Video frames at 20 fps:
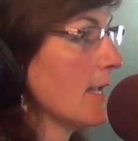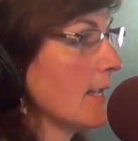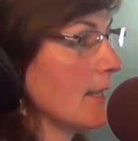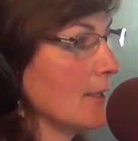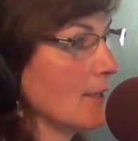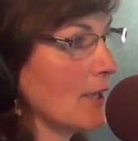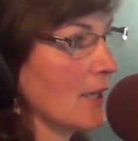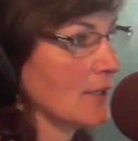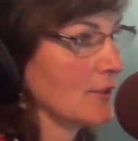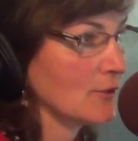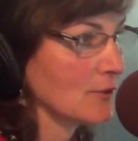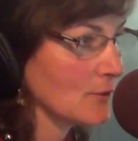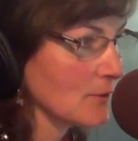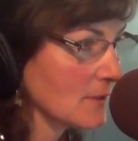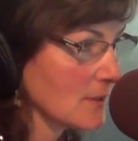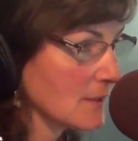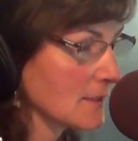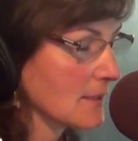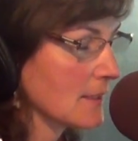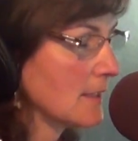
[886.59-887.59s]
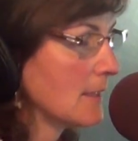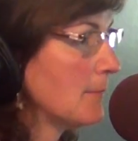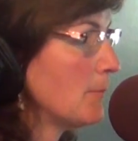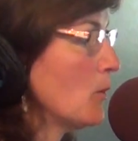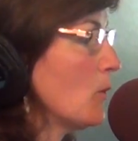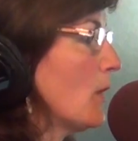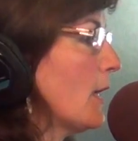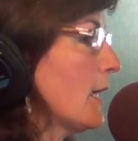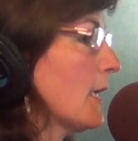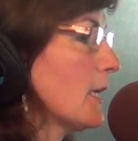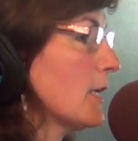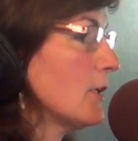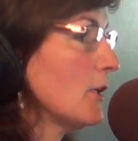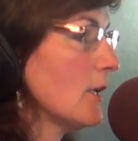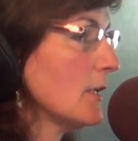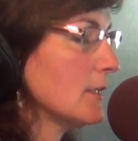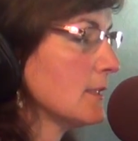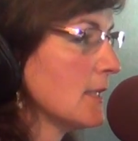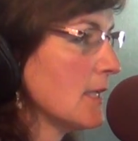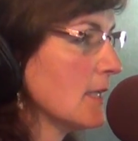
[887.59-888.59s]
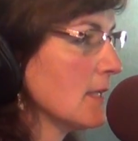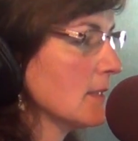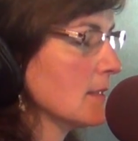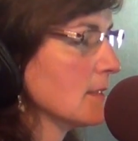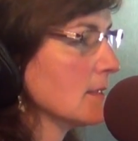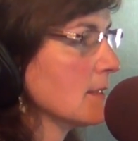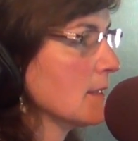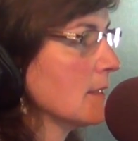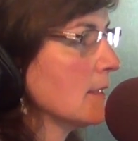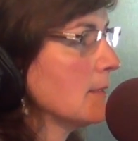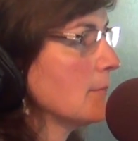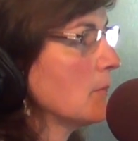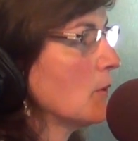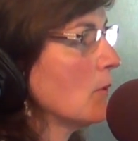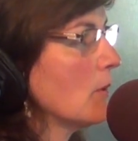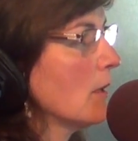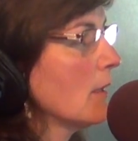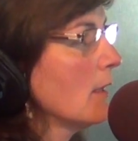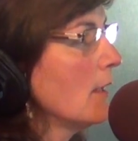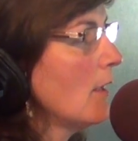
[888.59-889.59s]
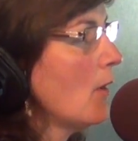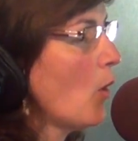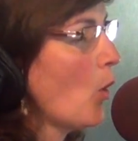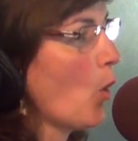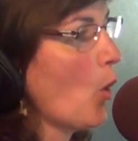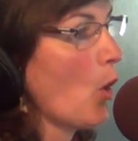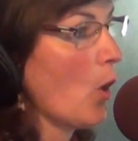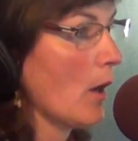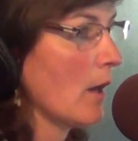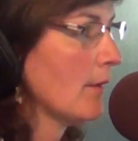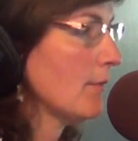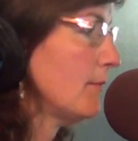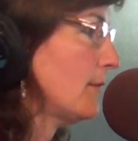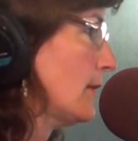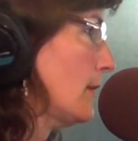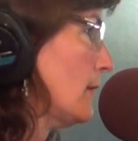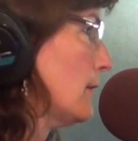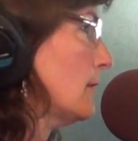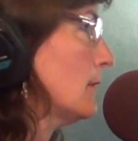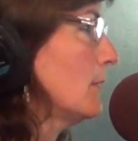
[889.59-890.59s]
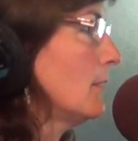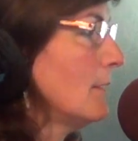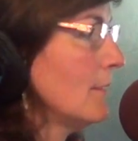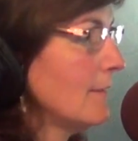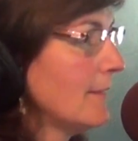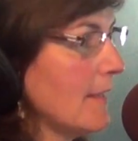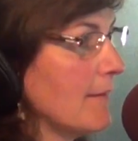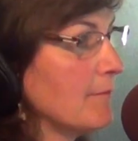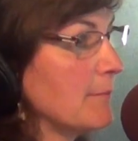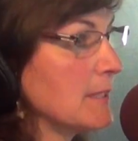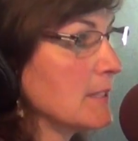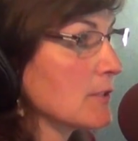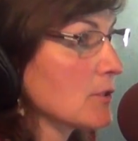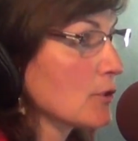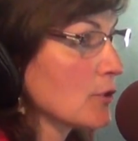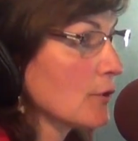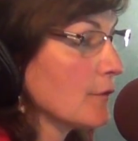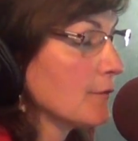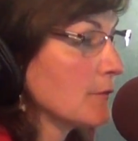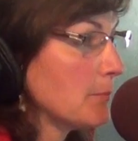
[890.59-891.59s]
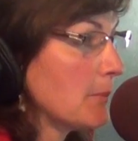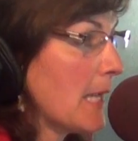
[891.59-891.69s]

cannot do this anymore. I cannot take this anymore. Or they've been served